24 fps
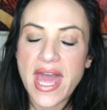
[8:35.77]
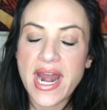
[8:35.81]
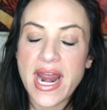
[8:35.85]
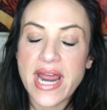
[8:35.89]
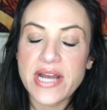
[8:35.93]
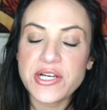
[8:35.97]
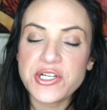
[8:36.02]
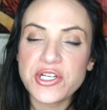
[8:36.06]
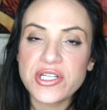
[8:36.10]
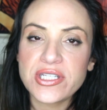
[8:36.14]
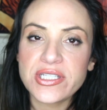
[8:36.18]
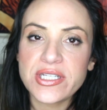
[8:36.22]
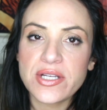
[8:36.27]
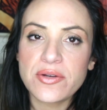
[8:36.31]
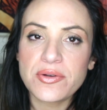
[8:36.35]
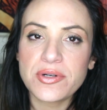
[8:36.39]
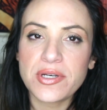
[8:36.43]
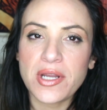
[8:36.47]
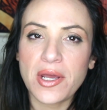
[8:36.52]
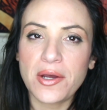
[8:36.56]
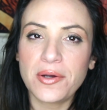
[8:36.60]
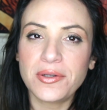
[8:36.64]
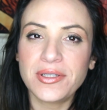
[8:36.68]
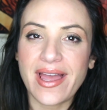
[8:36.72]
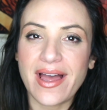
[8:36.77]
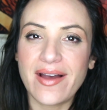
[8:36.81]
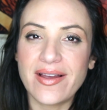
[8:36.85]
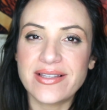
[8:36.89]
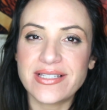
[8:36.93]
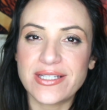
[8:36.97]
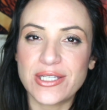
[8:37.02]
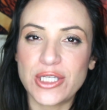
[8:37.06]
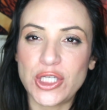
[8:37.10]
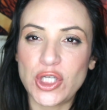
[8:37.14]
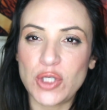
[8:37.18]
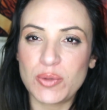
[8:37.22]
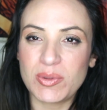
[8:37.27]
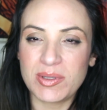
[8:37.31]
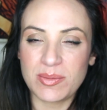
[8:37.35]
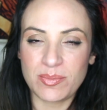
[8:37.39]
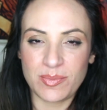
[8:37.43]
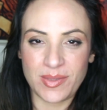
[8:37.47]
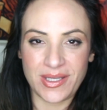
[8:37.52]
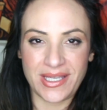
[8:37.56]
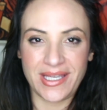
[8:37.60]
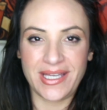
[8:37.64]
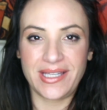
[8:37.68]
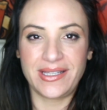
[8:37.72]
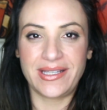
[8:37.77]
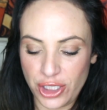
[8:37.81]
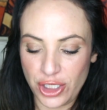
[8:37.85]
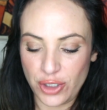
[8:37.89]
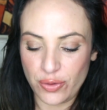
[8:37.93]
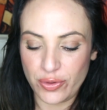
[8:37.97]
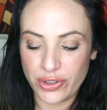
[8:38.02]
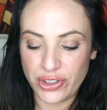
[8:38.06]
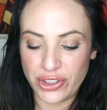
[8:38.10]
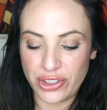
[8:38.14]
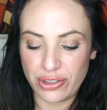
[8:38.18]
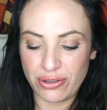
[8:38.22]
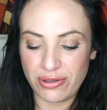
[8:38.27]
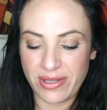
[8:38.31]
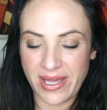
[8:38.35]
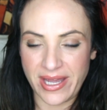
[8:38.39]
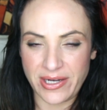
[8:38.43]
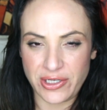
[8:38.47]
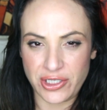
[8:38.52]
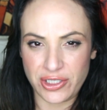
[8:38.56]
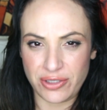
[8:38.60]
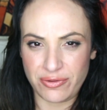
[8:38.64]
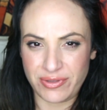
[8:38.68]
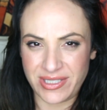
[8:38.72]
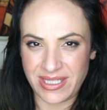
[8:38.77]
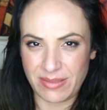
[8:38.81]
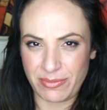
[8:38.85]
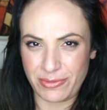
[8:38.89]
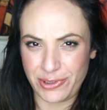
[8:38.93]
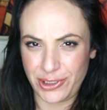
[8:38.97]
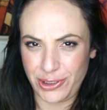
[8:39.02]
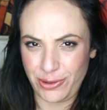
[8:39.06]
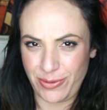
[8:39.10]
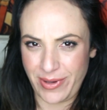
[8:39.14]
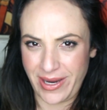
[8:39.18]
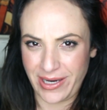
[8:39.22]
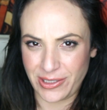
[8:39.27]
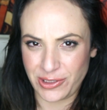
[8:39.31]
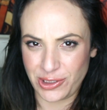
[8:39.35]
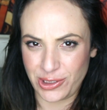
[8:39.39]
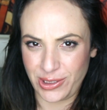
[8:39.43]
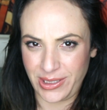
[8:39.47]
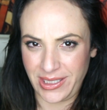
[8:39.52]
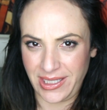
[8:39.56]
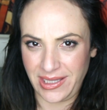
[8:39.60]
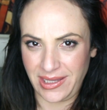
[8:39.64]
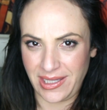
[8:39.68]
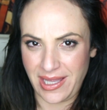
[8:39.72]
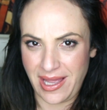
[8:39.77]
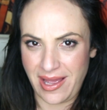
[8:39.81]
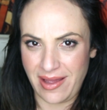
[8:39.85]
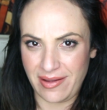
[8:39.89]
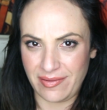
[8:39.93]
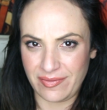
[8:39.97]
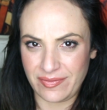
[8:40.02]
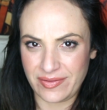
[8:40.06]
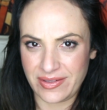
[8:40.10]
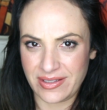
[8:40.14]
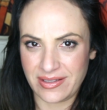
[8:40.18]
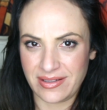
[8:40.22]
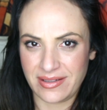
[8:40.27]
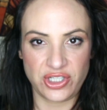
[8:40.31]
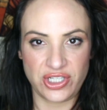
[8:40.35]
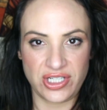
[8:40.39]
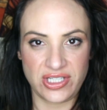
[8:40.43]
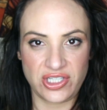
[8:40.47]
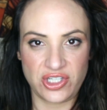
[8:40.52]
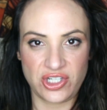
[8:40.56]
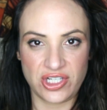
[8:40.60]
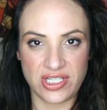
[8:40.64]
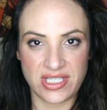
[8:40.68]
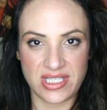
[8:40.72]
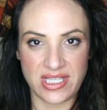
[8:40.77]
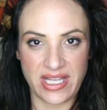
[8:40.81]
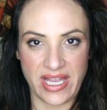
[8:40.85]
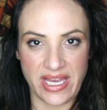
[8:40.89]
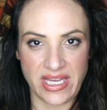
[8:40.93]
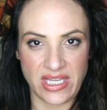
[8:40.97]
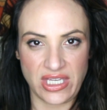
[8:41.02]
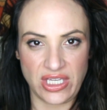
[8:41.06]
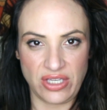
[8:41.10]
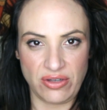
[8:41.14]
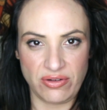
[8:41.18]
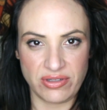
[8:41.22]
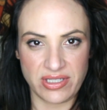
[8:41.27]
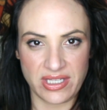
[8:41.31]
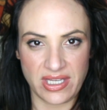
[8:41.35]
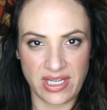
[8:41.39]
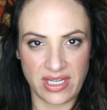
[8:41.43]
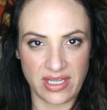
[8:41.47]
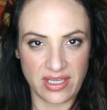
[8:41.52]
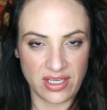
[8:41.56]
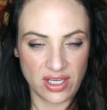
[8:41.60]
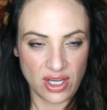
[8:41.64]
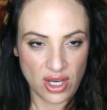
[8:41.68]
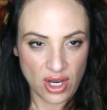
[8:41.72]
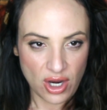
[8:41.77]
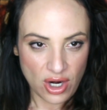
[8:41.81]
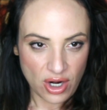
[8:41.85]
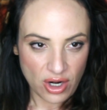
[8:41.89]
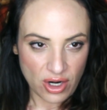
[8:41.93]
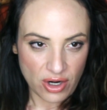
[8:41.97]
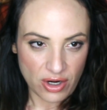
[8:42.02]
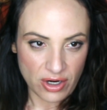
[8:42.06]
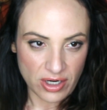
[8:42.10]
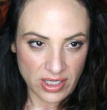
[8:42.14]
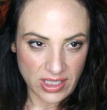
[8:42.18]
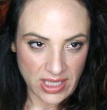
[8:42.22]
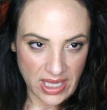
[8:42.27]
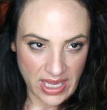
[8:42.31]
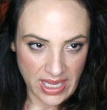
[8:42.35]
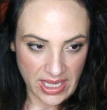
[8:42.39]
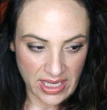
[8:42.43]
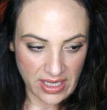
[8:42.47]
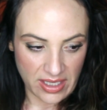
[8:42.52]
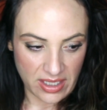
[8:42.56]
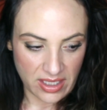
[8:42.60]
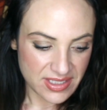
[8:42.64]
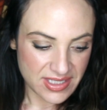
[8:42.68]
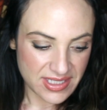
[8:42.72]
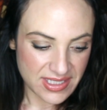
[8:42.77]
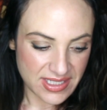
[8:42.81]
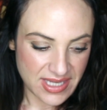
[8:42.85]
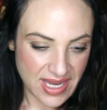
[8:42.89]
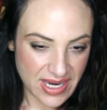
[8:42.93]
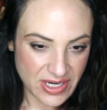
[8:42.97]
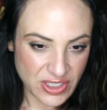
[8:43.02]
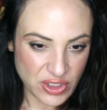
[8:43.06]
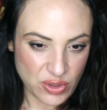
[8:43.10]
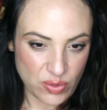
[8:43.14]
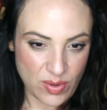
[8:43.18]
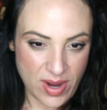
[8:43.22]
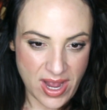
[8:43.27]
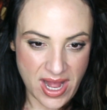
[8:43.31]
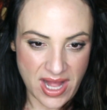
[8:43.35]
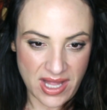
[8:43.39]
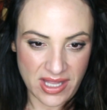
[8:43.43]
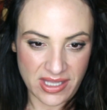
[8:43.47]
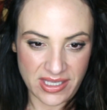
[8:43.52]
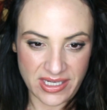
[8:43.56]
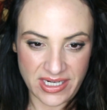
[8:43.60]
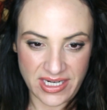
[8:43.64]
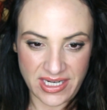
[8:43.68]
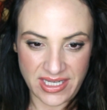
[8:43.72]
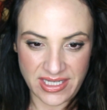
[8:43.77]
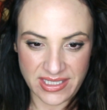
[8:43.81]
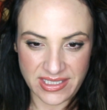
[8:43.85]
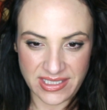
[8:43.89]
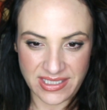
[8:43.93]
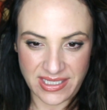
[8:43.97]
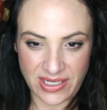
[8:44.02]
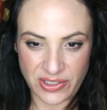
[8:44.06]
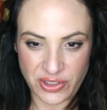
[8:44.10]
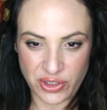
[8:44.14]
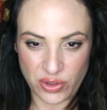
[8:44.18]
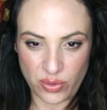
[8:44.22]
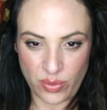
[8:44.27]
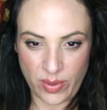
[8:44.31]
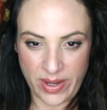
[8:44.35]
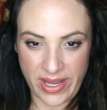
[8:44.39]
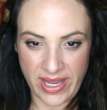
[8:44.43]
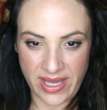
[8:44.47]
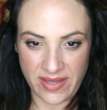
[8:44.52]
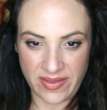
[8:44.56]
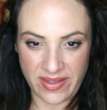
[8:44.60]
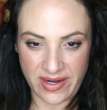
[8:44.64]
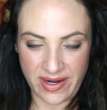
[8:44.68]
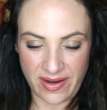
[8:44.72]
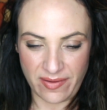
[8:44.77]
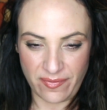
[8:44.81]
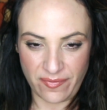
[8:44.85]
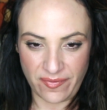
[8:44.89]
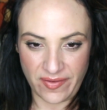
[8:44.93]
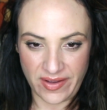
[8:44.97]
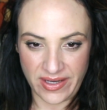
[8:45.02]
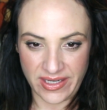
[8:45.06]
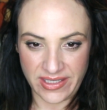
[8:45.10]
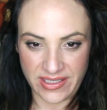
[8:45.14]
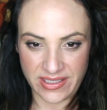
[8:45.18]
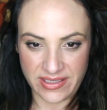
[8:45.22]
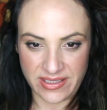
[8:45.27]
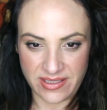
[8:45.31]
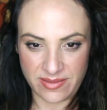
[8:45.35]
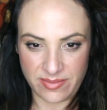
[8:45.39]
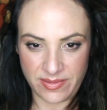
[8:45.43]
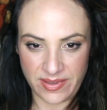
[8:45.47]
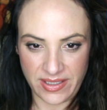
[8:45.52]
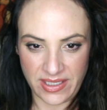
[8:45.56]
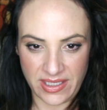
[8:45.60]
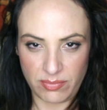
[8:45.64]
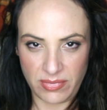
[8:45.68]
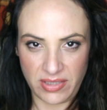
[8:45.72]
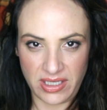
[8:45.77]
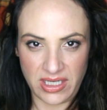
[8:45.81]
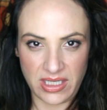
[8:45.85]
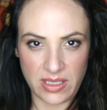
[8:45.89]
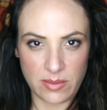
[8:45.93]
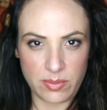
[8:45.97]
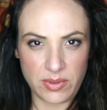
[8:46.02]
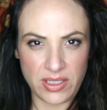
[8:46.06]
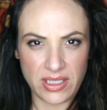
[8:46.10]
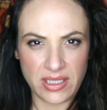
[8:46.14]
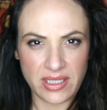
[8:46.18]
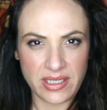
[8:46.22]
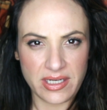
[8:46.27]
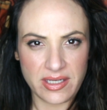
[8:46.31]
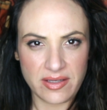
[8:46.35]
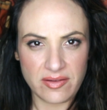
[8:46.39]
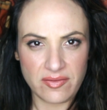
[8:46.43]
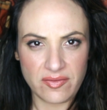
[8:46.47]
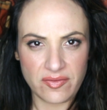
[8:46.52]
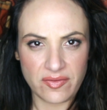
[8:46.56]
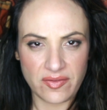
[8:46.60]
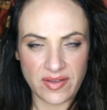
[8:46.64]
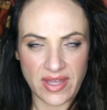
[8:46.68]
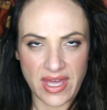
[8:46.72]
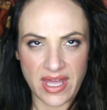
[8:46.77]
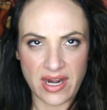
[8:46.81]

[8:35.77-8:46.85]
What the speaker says: And I just don't know, as a human being, you would do that to someone you actually loved. She's just like using her like sexuality in such a way that I find it to be manipulative.